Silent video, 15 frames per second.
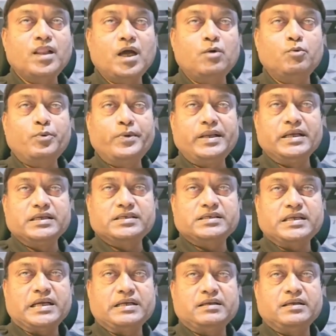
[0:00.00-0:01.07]
Now we will
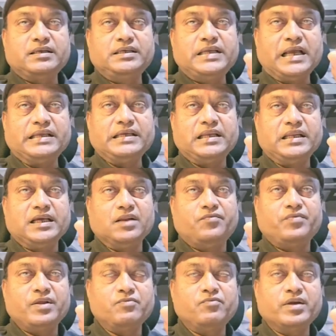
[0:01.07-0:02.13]
understand EIA
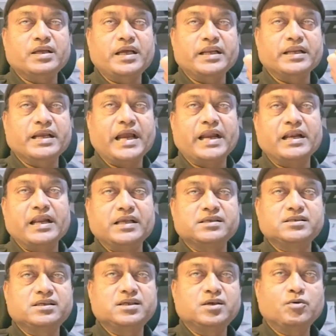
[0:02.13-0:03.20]
legal framework and
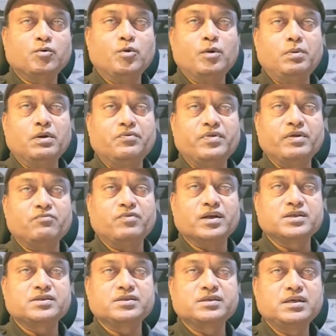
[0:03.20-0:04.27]
guidelines. Global
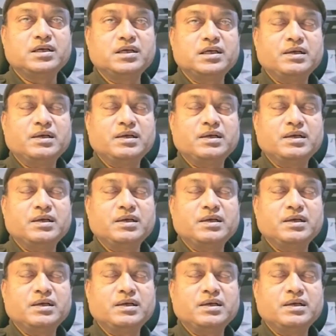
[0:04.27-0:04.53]
frameworks.